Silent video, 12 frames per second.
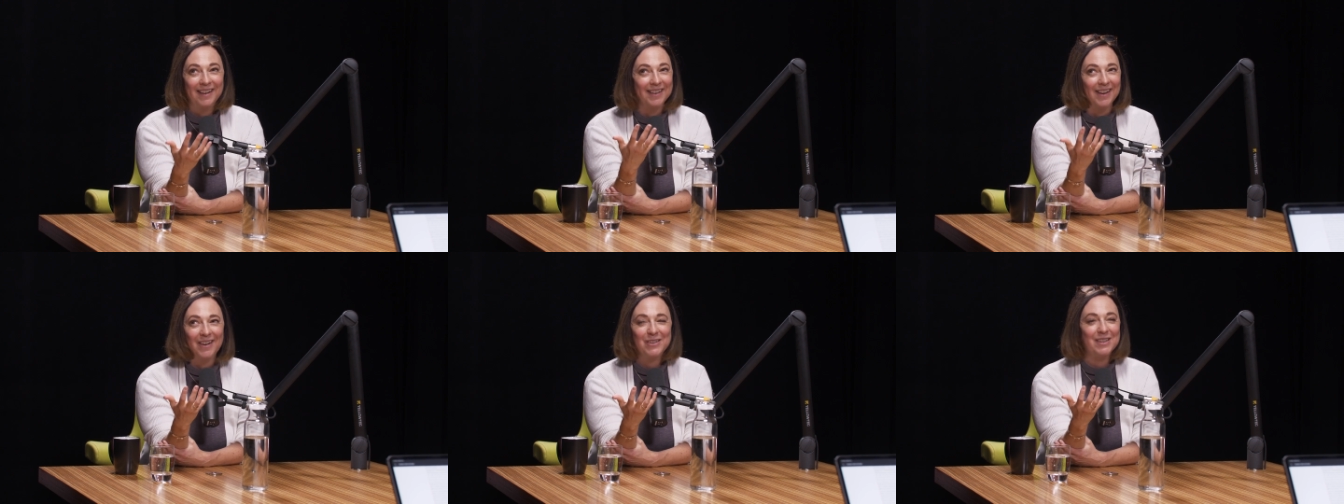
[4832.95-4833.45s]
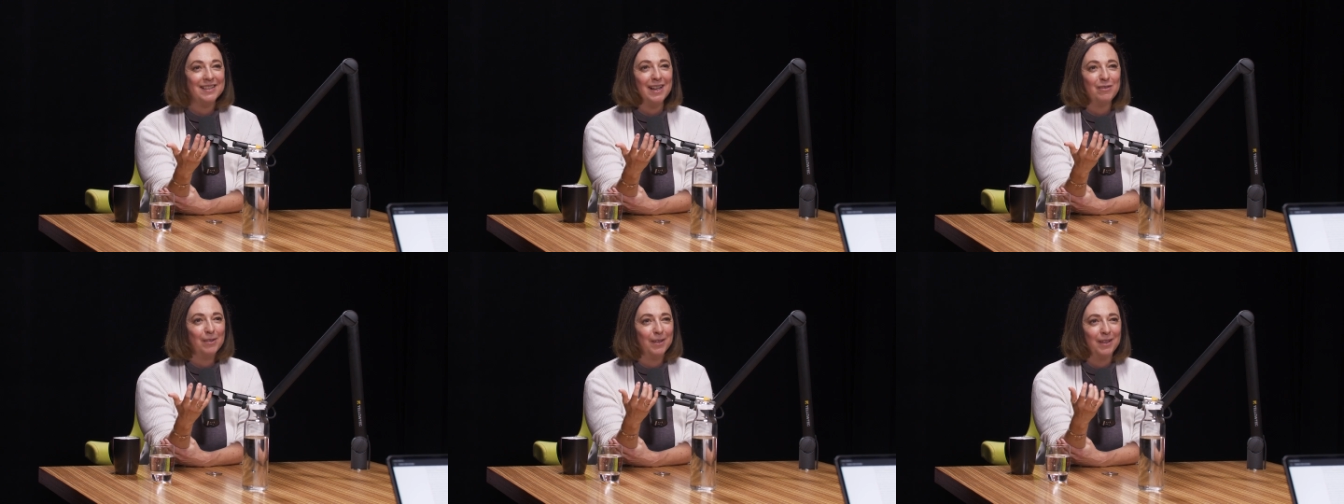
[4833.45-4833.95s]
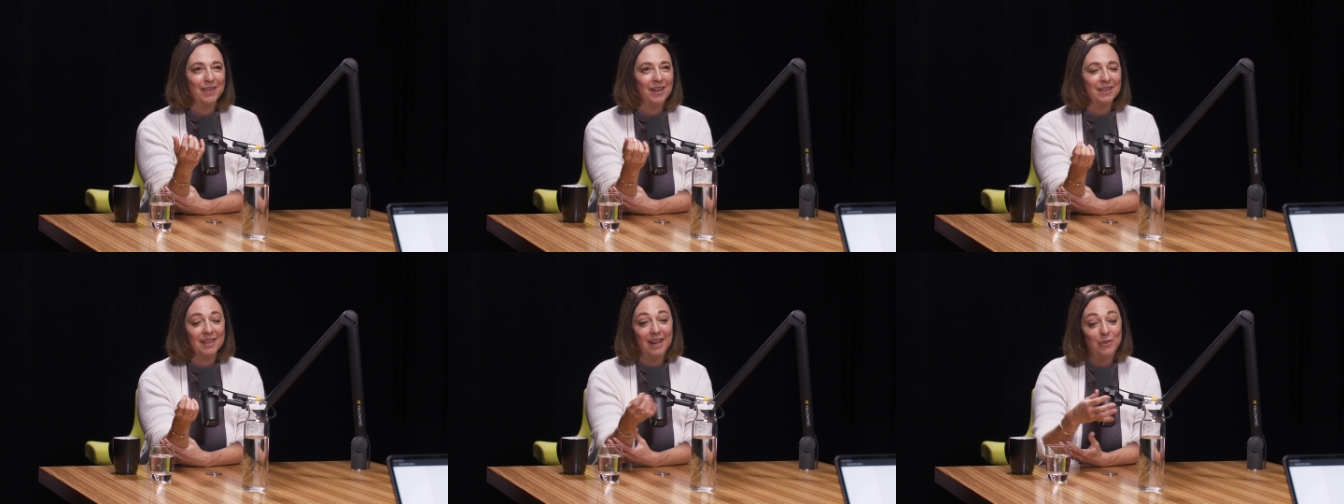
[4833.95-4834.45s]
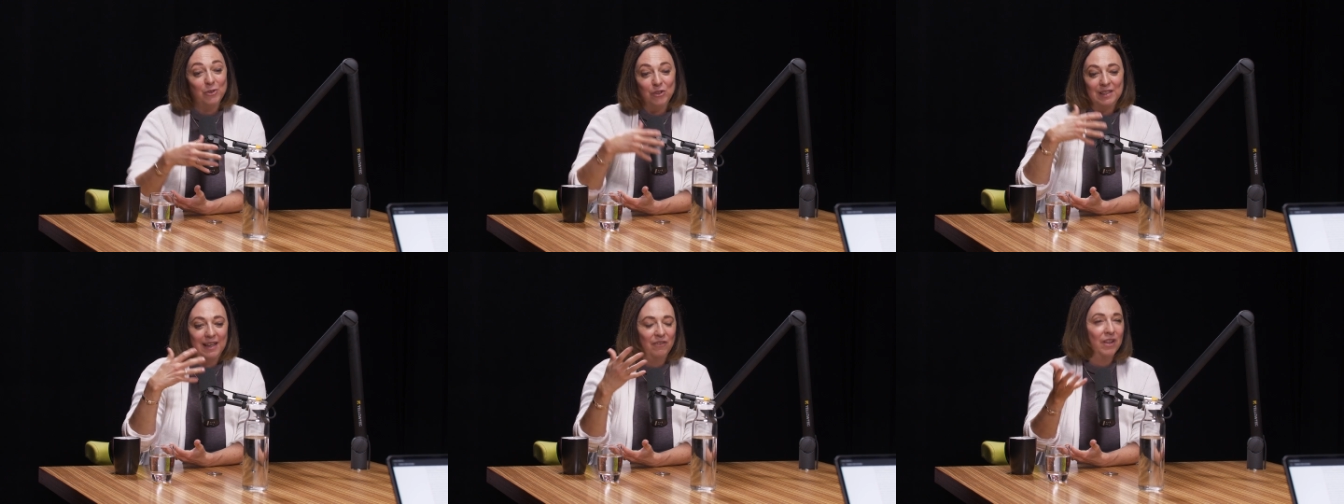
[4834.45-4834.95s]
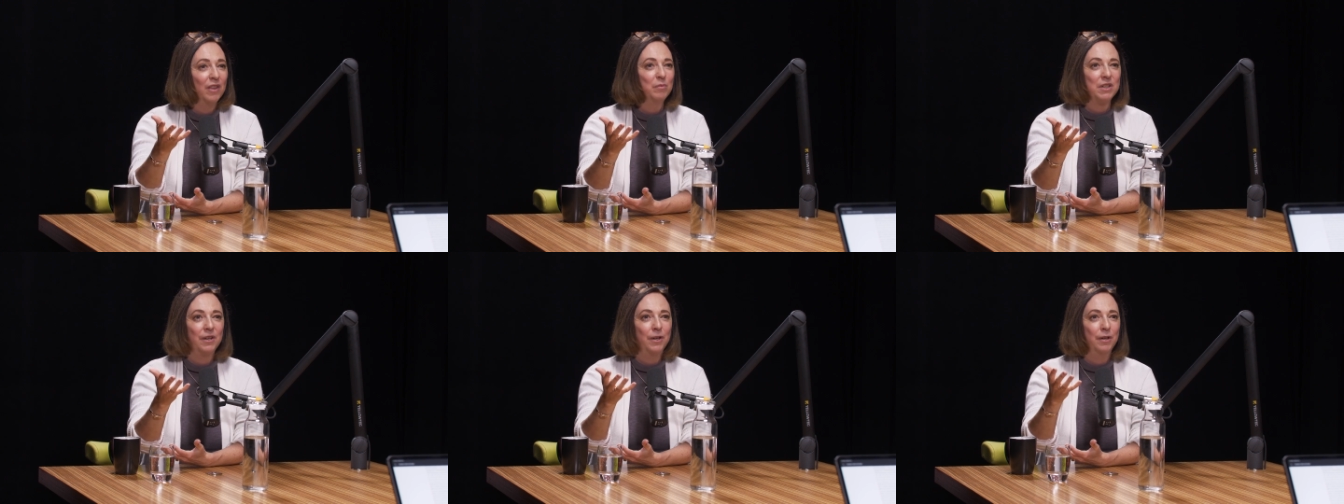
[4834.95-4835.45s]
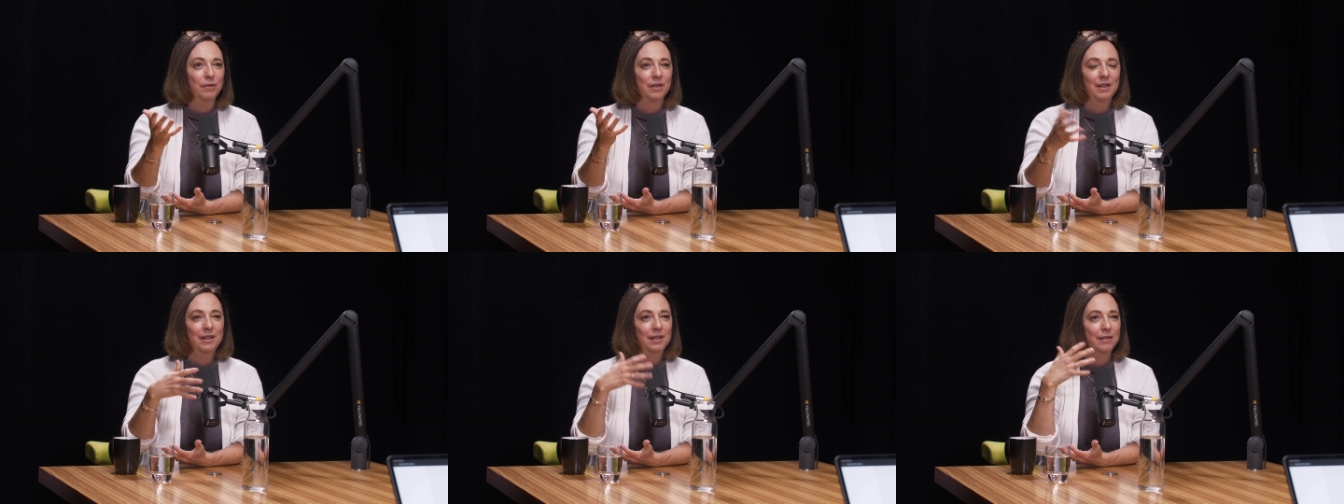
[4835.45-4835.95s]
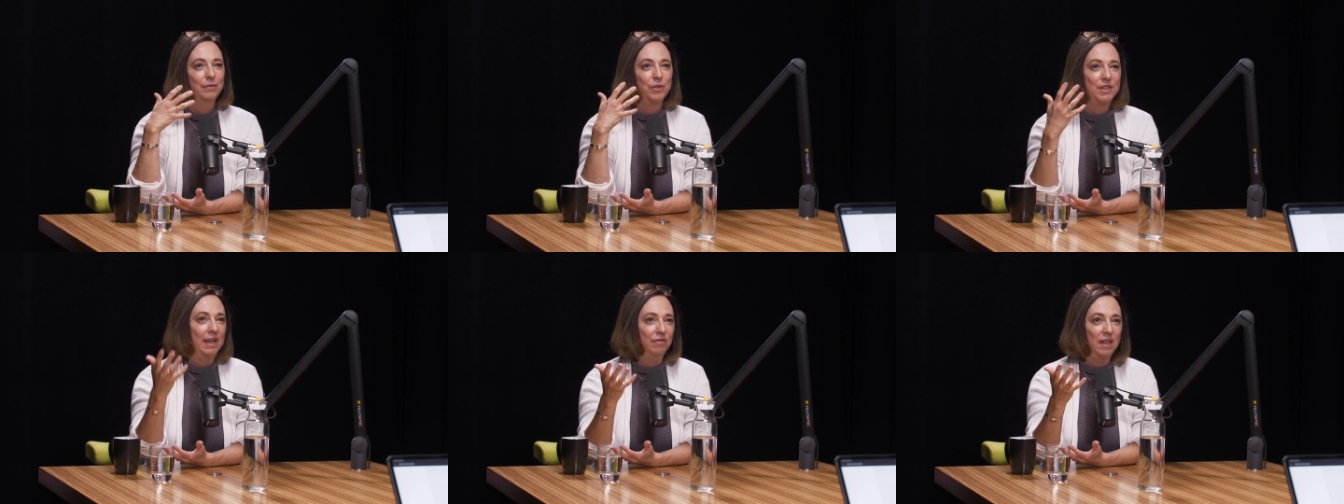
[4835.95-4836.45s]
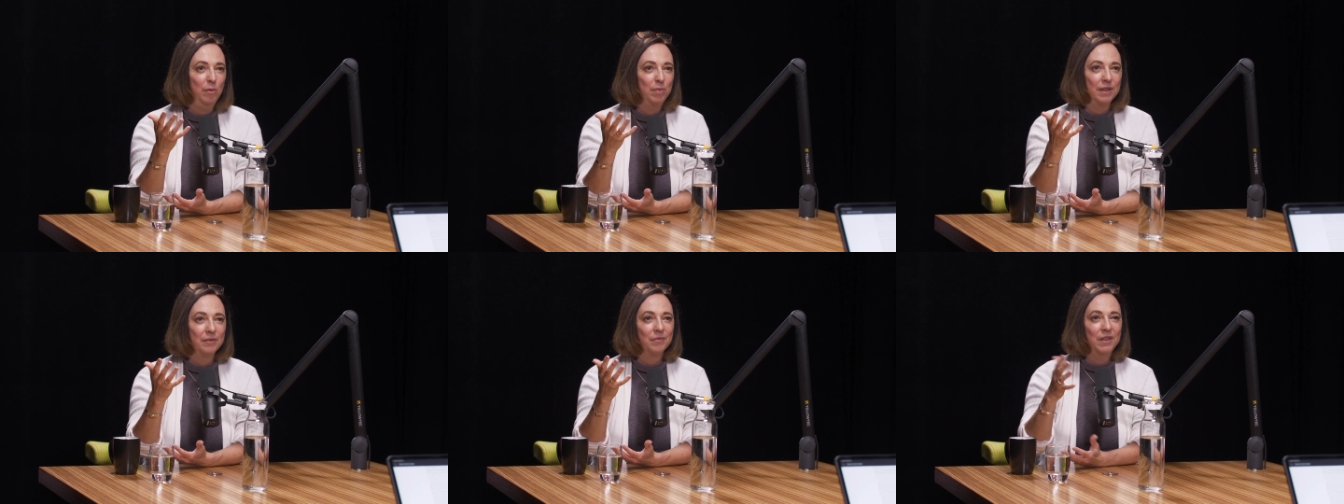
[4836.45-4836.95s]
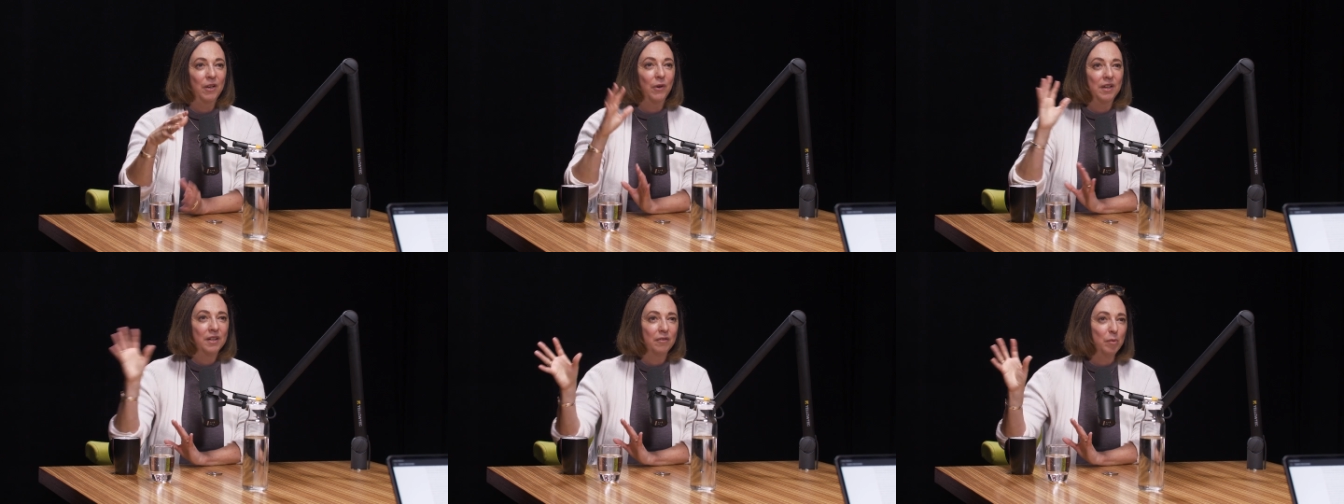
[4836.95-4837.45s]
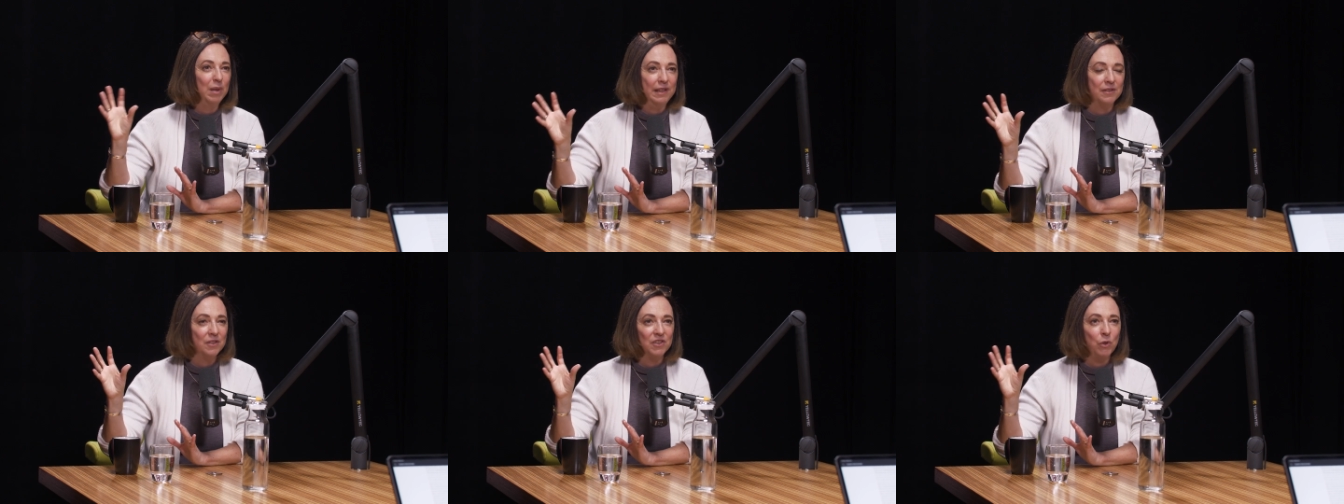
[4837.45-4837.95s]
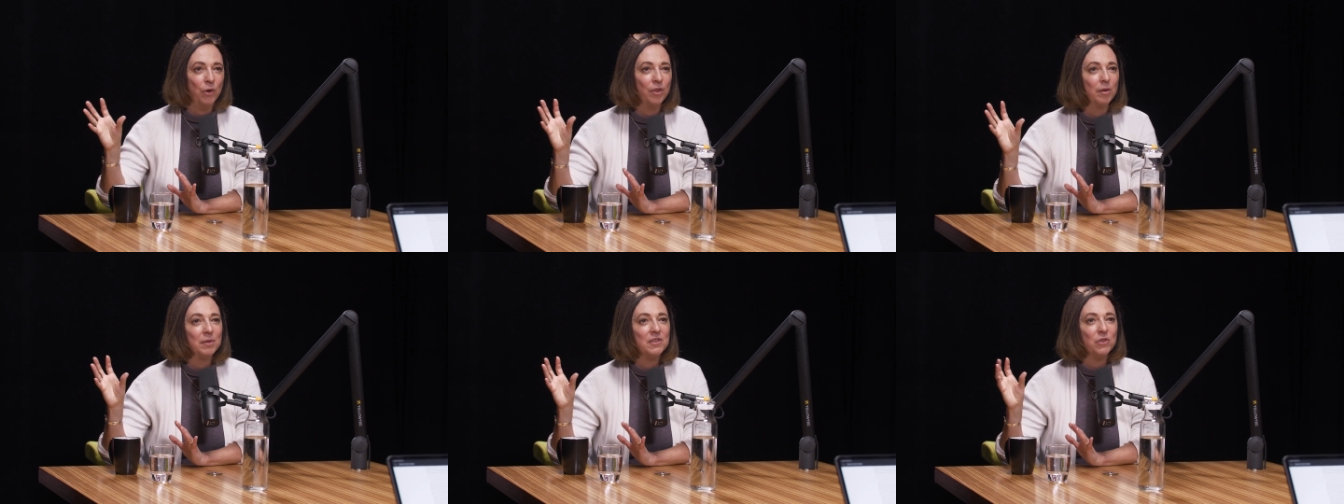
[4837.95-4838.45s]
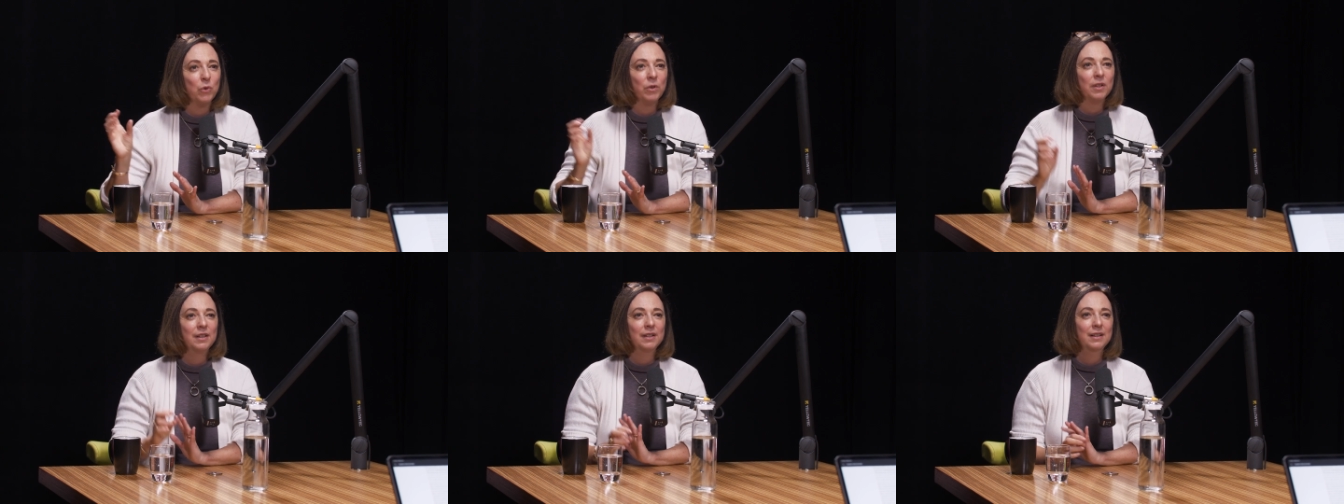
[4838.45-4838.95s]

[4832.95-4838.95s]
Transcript: on a conscious level, I thought I was just giving them to her for safekeeping. You know, mm-hmm. I didn't mm-hmm. have a place to store them at school.